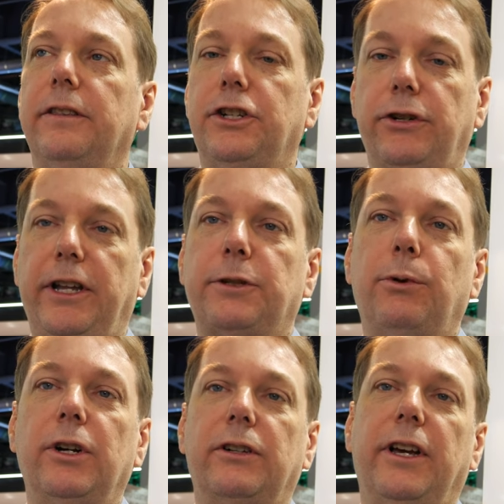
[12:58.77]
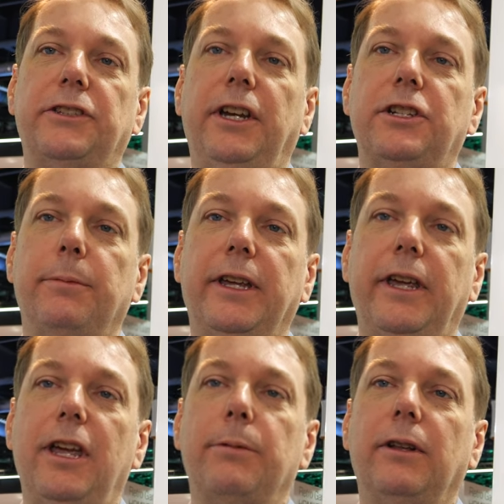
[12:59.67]
the transport across the HDMI
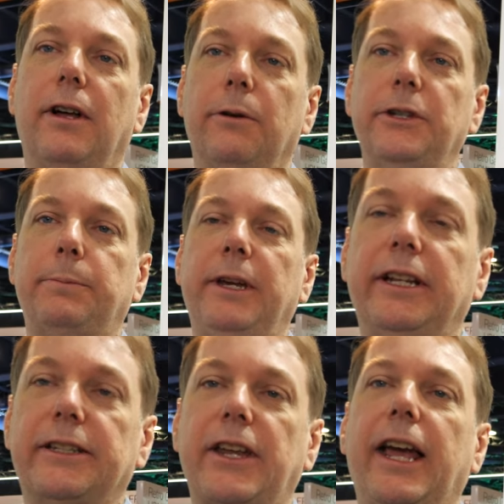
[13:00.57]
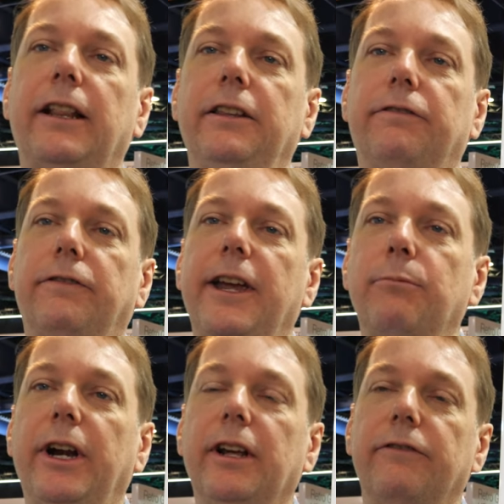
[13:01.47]
cable always at exactly the
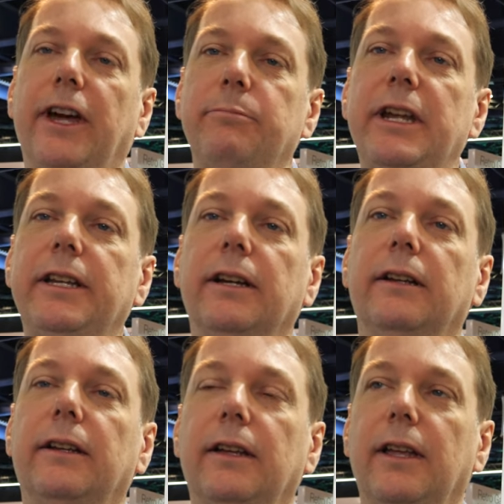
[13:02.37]
frame rate of that media.